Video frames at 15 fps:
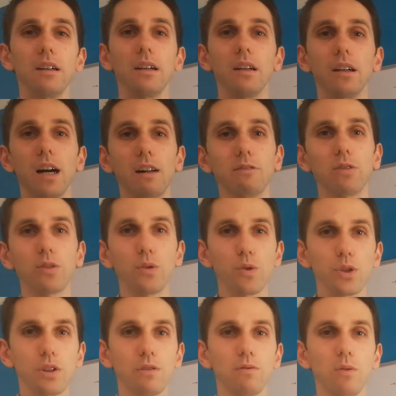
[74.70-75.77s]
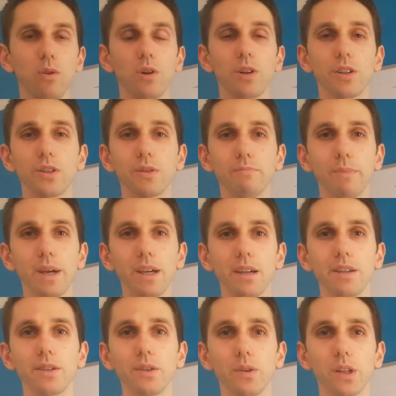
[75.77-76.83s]
Uh, I'll use the words
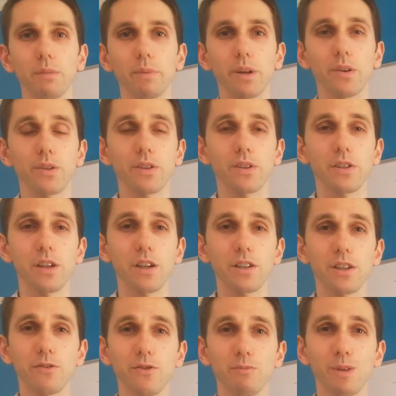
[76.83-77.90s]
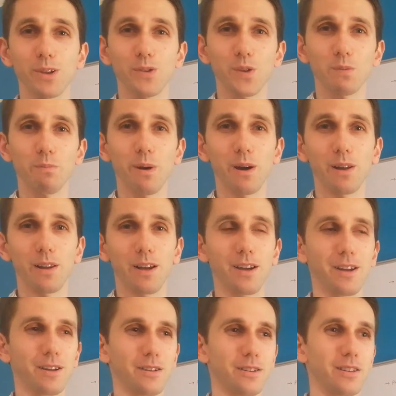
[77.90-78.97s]
baking soda because it's easier for me to spell
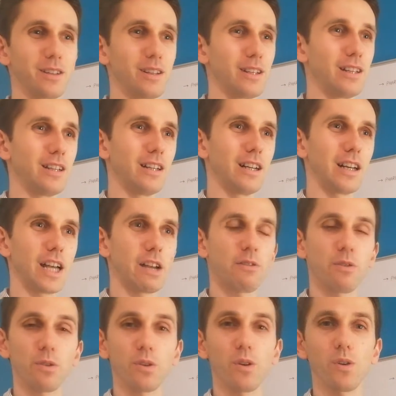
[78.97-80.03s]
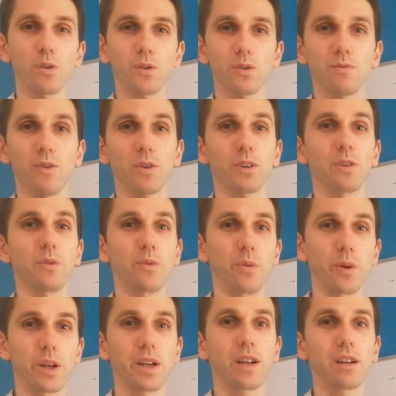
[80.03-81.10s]
and uh, everyone knows what the
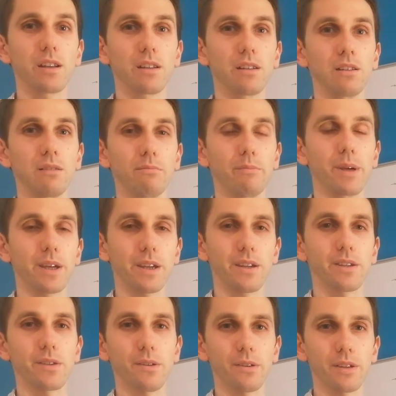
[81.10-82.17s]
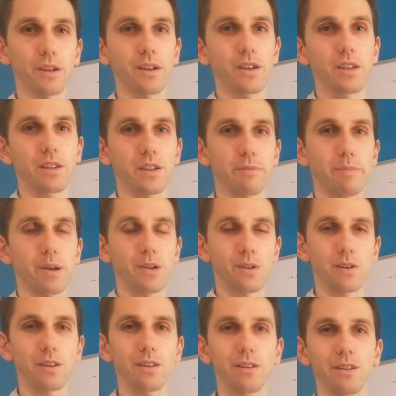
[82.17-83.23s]
real baking soda is,
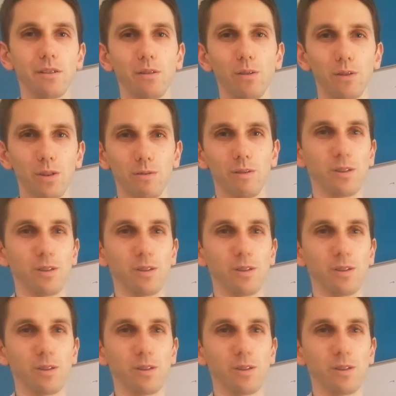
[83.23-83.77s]
especially the older